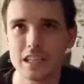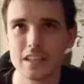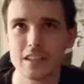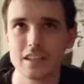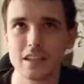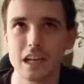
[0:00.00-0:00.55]
like
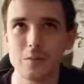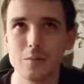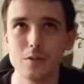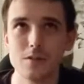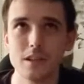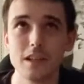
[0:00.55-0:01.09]
I
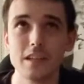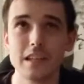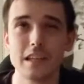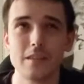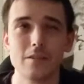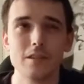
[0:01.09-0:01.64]
will say
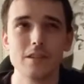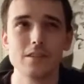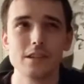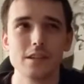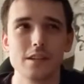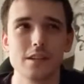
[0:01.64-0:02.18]
like I realized
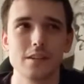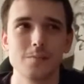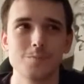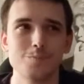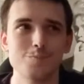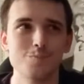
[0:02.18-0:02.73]
like,
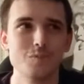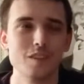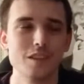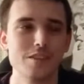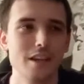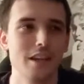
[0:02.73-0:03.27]

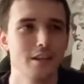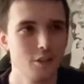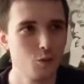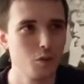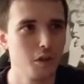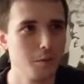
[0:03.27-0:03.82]
is that
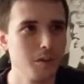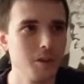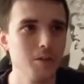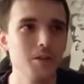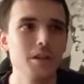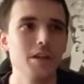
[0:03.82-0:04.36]
enjoyable
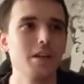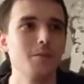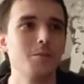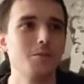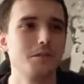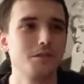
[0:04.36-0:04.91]
though?
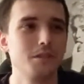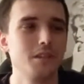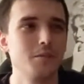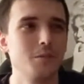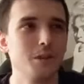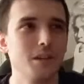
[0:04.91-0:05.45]
Was the
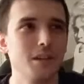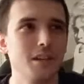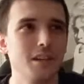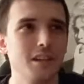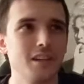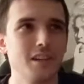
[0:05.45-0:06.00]
scene where
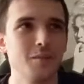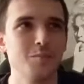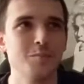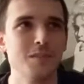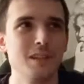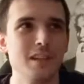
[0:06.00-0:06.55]

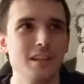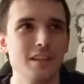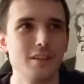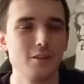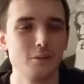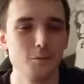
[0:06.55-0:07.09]

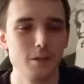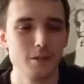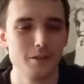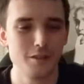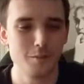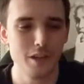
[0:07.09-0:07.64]
they're
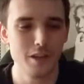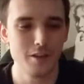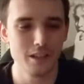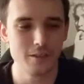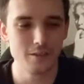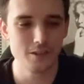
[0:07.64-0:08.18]
with Peter
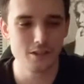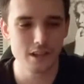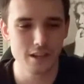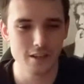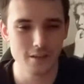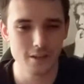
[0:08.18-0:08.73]
Dinklage's
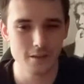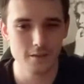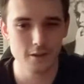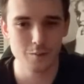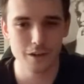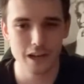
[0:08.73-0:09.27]
character
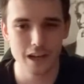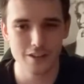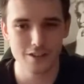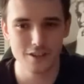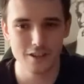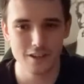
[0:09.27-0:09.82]
from
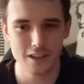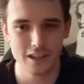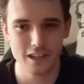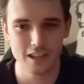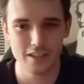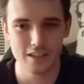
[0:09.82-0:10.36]
Asgard,
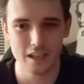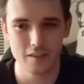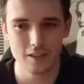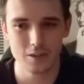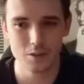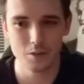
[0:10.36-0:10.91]
and he's
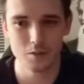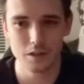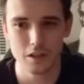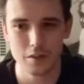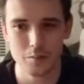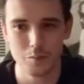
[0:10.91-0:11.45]
having to
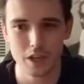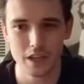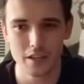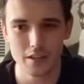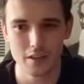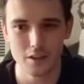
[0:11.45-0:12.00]

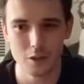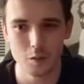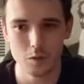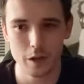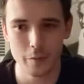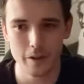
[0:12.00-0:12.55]
make the new
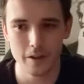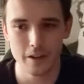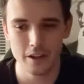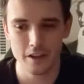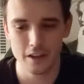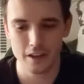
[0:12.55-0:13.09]
weapon